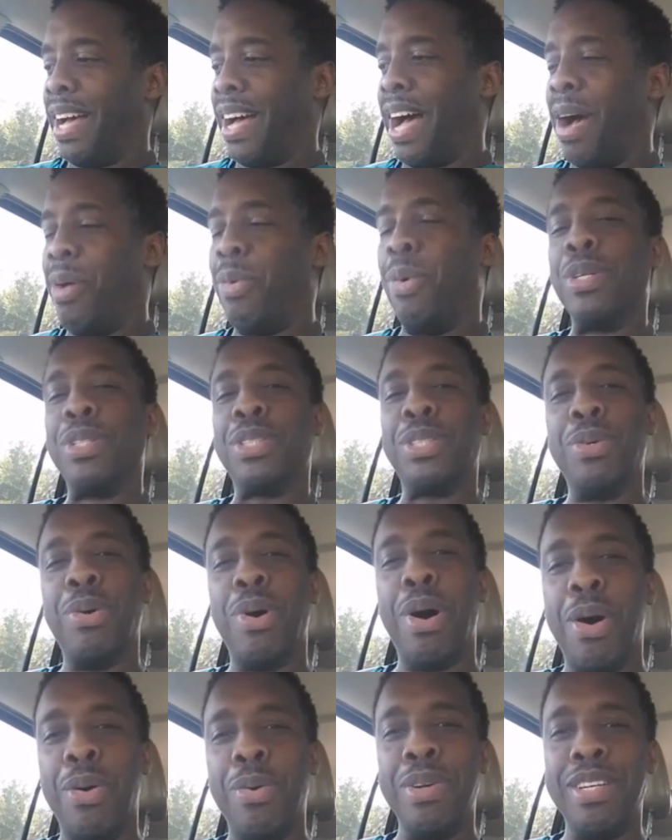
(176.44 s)
I want you
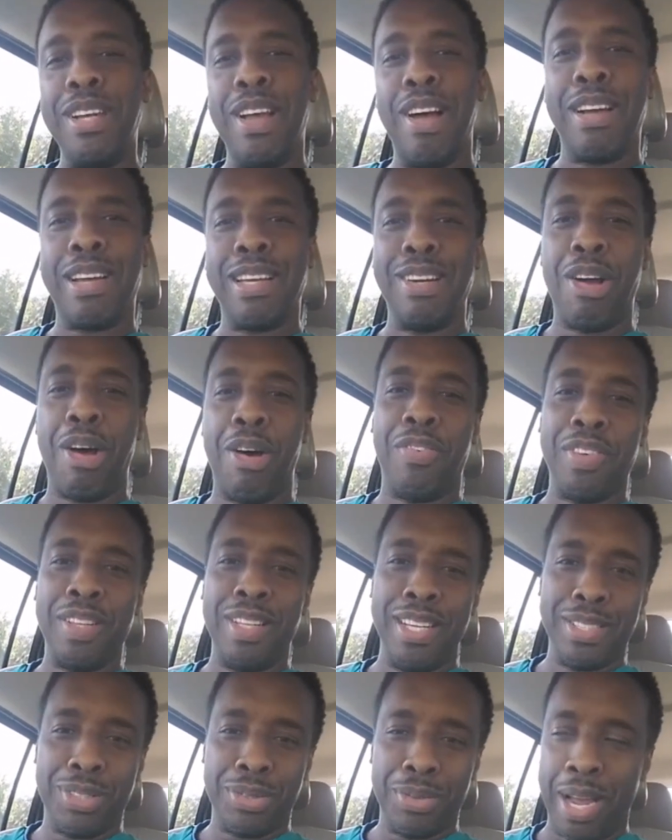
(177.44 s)
all, when y'all get off of
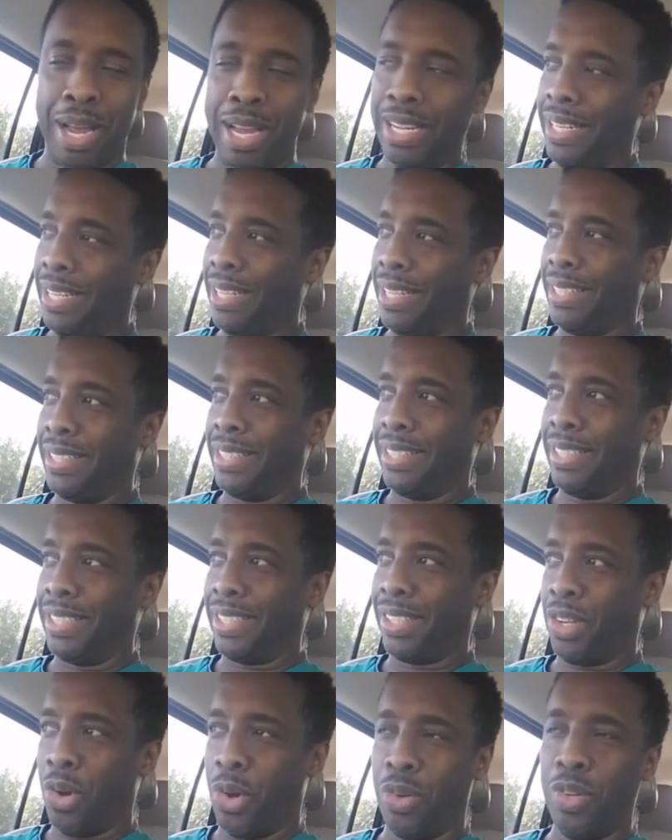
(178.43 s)
this right here,
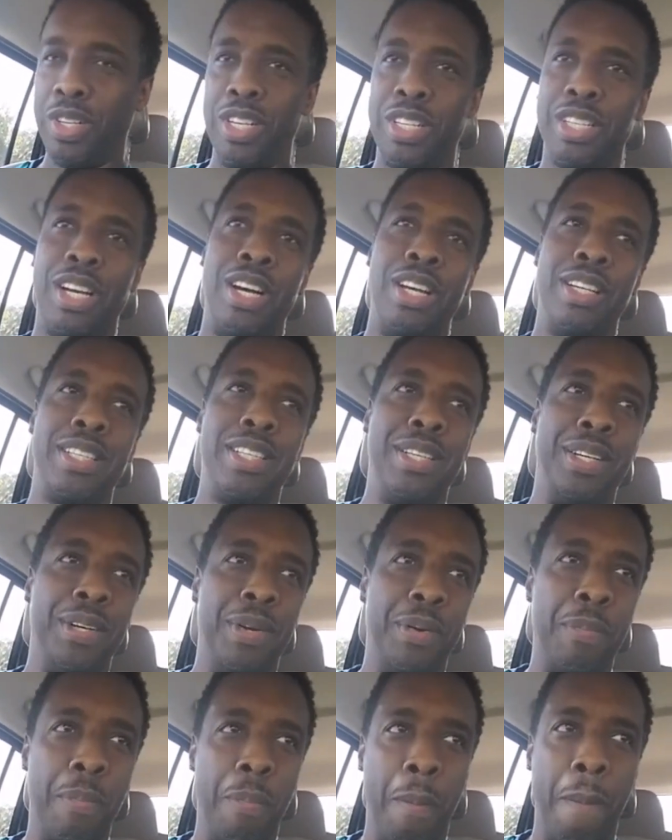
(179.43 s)
go look under